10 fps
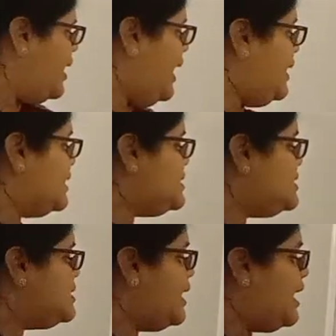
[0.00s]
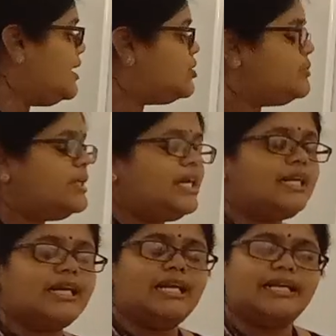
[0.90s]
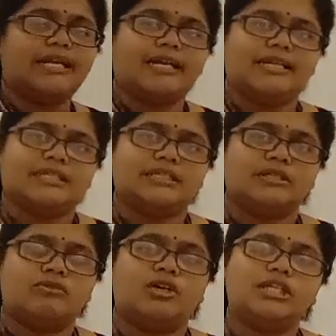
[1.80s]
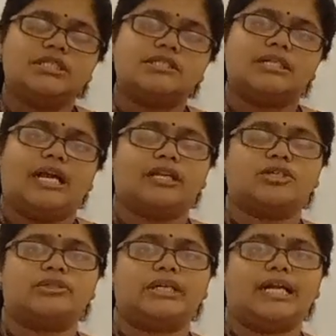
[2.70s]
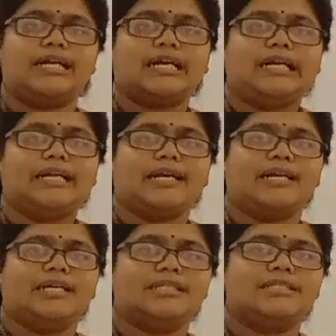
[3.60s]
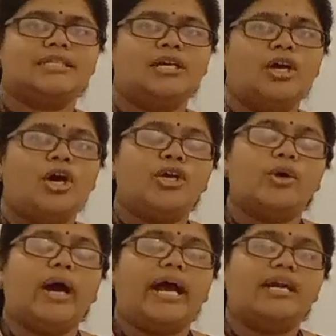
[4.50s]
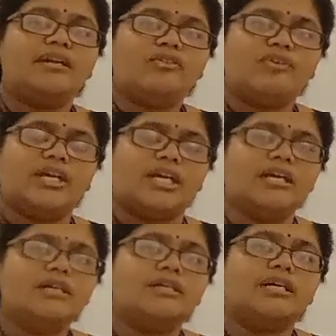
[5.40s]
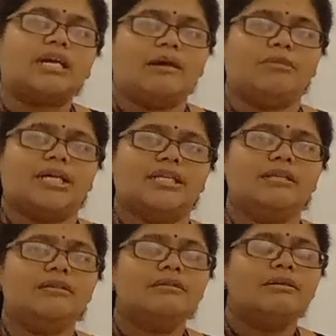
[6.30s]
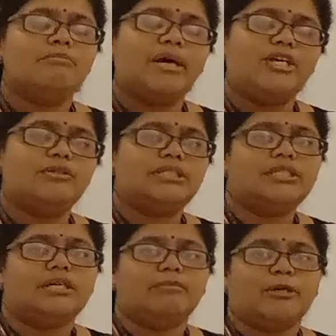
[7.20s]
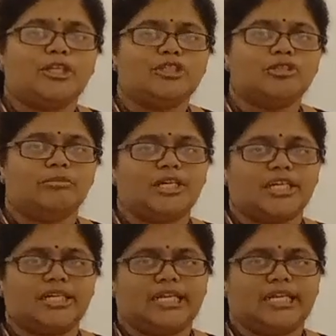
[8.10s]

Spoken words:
And next is the electroanalytical techniques. What is this electroanalytical techniques? You are identifying a chemical by using a potentiometric